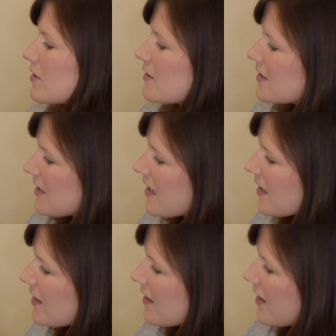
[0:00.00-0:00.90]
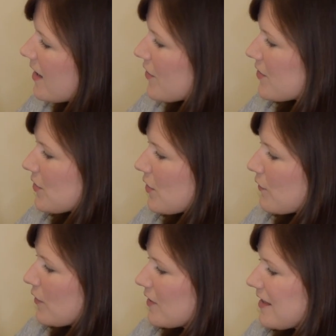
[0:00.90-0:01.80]
can see the sort
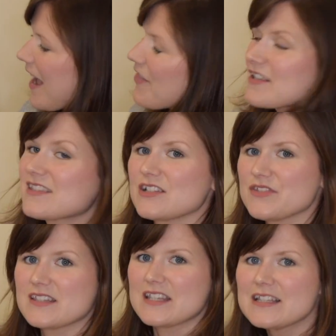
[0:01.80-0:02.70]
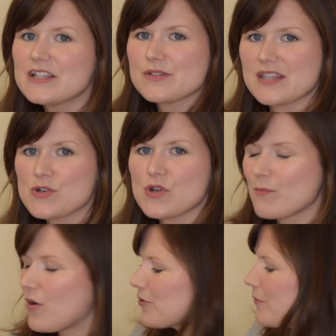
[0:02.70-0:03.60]
of, yeah, there's still this heliocentric
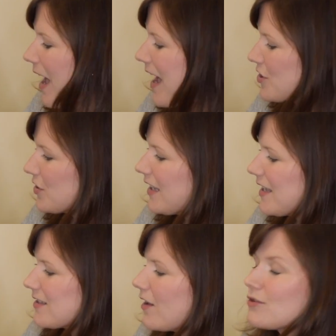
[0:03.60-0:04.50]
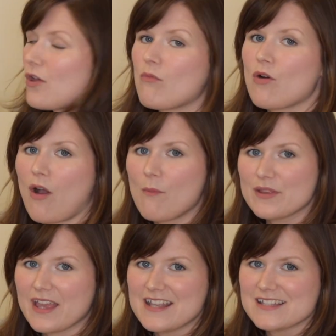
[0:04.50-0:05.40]
model, but actually it's a lot more
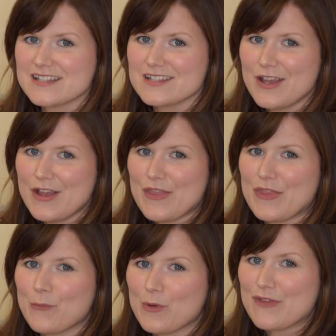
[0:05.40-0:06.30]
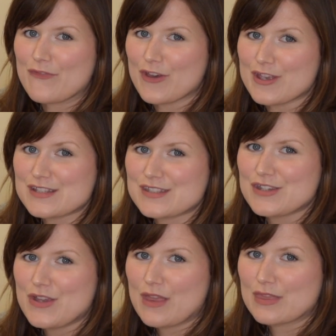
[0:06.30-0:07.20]
complicated than we first
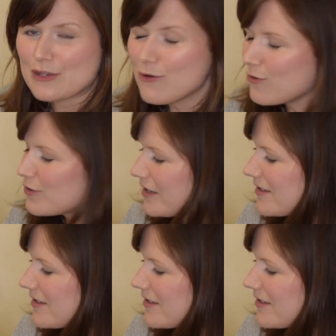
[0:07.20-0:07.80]
thought.